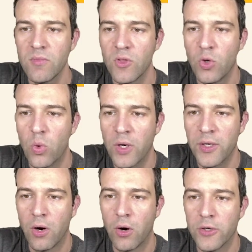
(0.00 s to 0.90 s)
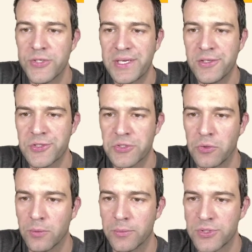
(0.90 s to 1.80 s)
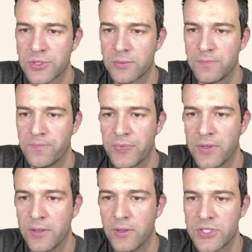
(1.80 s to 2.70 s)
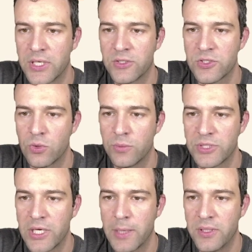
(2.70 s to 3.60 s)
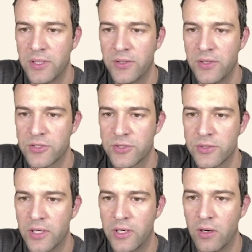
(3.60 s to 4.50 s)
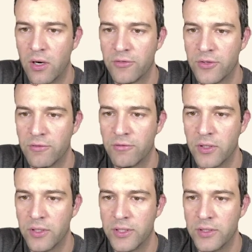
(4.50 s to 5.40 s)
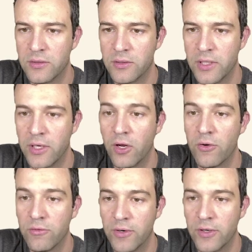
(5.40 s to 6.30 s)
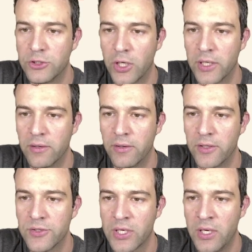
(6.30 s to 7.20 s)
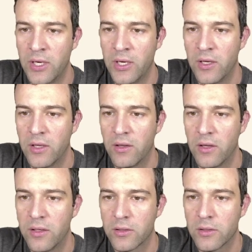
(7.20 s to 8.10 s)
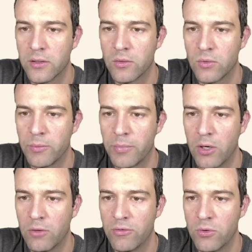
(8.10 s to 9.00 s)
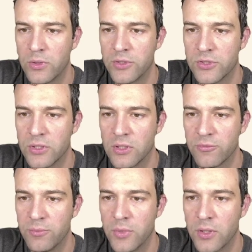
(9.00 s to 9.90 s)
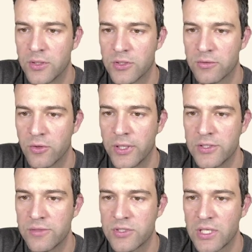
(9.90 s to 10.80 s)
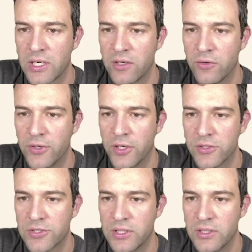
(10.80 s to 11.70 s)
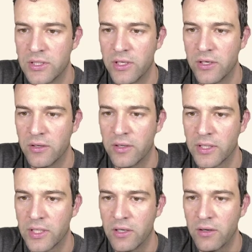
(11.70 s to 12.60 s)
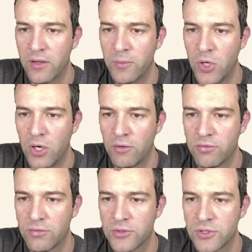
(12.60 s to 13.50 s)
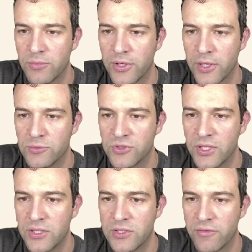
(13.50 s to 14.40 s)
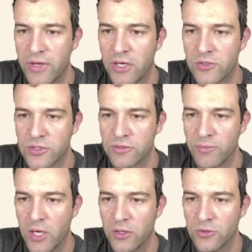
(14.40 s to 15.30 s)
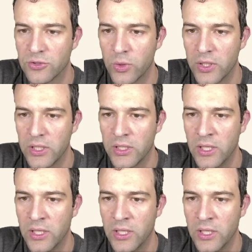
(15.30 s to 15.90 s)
What are sandstorms? Sandstorms happen in the desert and often other very dry areas. They occur when powerful winds lift millions of grains of sand or dust in the air and carry them off, sometimes tens of thousands of miles away.